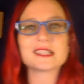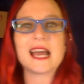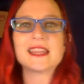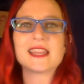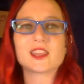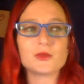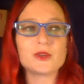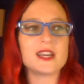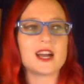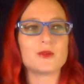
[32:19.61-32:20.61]
and then 3
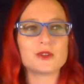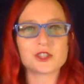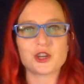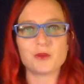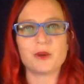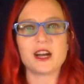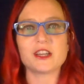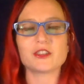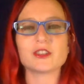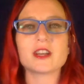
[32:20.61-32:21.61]
hours go by and
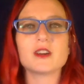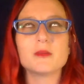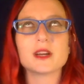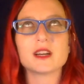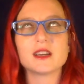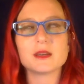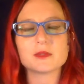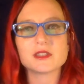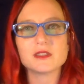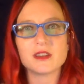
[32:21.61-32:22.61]
you're like, oh my God, I'm
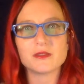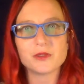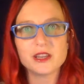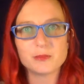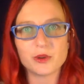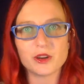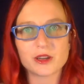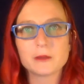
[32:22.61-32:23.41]
still on Facebook?